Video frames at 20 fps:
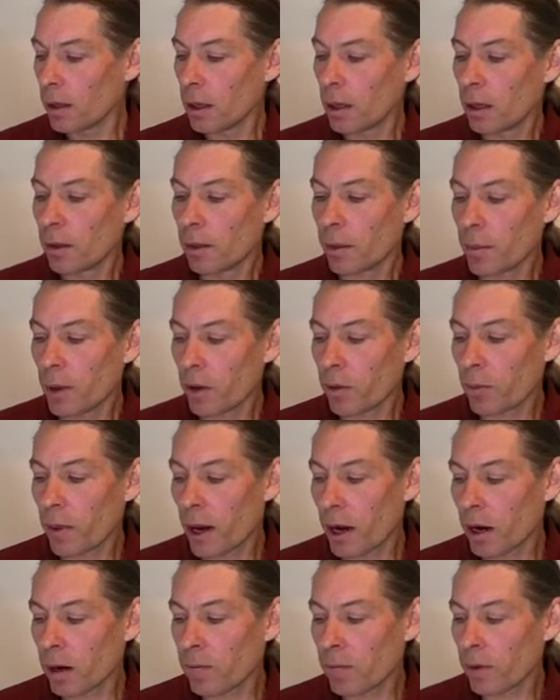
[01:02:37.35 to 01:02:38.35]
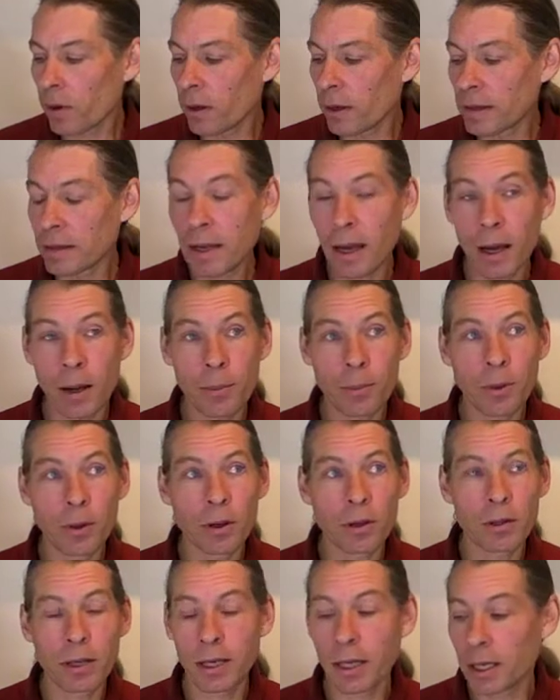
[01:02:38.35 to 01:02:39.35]
The most powerful
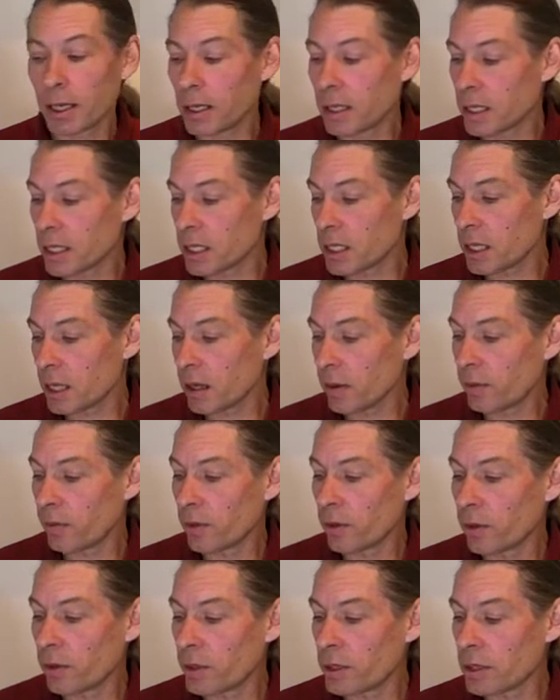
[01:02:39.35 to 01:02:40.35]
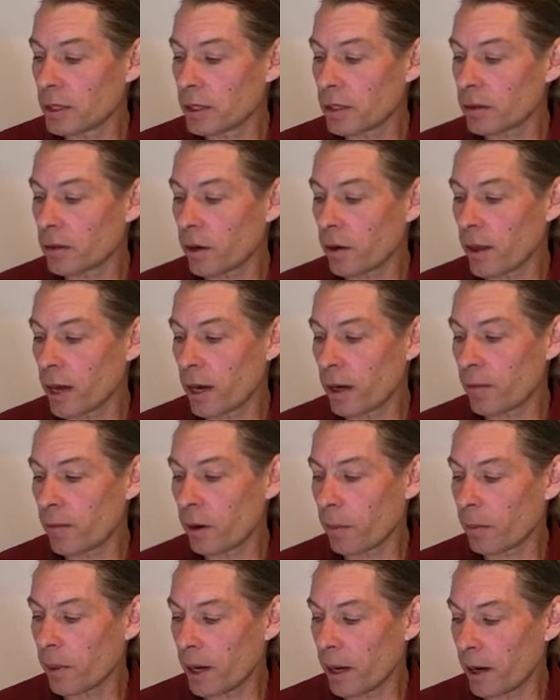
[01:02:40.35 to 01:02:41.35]
examples and conditioning influences are that of
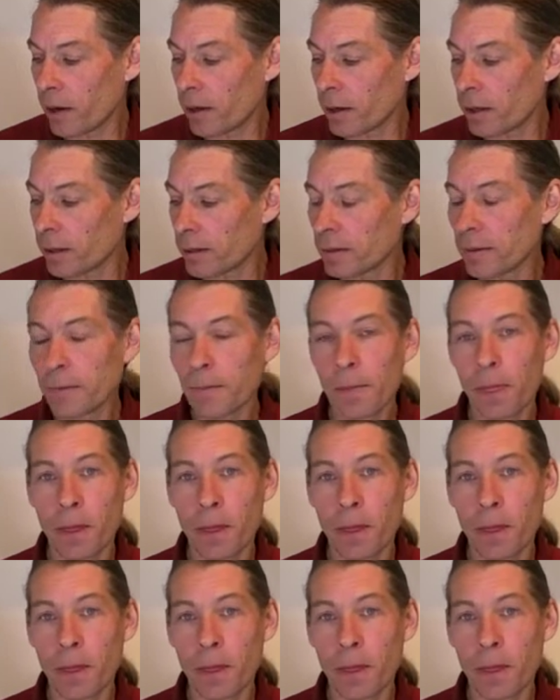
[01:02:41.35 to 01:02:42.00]
our parents.